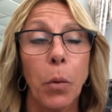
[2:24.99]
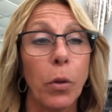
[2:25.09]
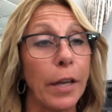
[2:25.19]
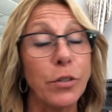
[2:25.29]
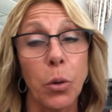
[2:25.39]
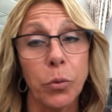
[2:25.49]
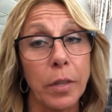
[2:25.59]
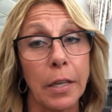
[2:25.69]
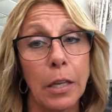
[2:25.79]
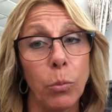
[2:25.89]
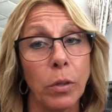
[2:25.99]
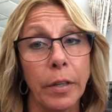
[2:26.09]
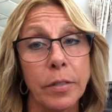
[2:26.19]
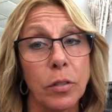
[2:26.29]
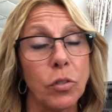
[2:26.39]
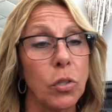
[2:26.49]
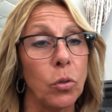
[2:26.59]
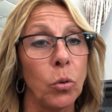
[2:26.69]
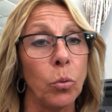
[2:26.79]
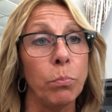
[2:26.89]
Well, I don't think he would listen
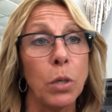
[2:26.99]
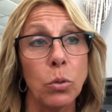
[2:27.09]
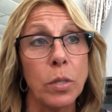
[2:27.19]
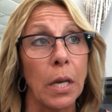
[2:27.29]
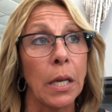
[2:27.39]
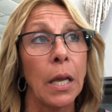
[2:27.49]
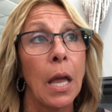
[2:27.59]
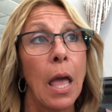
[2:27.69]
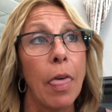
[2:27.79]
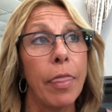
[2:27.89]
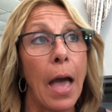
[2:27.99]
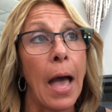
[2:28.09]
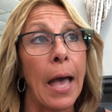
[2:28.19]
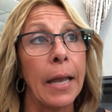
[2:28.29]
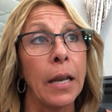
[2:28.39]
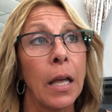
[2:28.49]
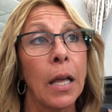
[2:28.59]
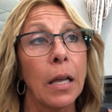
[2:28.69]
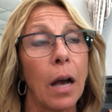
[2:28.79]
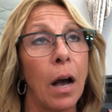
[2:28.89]
to music that
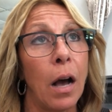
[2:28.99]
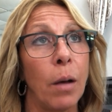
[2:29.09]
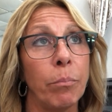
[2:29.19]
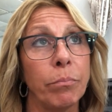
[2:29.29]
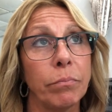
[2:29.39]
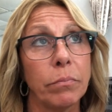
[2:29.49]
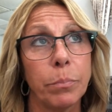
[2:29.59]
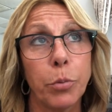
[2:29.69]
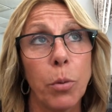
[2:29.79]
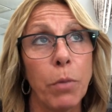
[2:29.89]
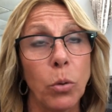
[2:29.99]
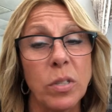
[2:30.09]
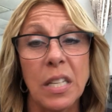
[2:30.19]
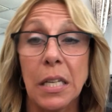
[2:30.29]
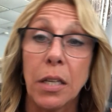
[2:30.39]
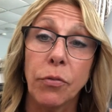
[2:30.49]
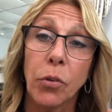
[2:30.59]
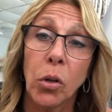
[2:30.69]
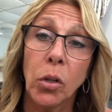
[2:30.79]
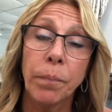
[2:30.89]
um, promotes
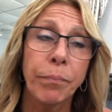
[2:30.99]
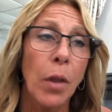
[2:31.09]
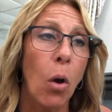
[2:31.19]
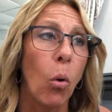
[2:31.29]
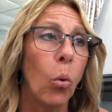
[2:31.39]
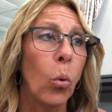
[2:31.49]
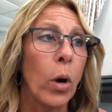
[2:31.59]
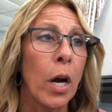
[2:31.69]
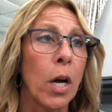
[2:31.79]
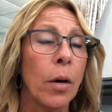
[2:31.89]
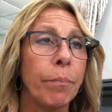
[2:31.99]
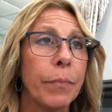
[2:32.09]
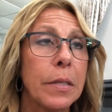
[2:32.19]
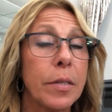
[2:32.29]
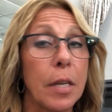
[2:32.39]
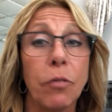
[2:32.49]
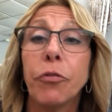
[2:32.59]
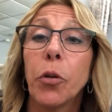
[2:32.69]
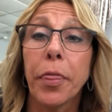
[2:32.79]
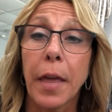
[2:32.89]
evil or
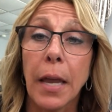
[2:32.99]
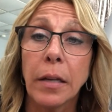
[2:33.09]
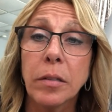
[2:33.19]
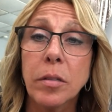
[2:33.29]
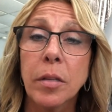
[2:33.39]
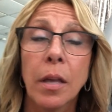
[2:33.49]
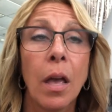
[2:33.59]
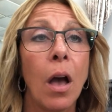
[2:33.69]
sinful things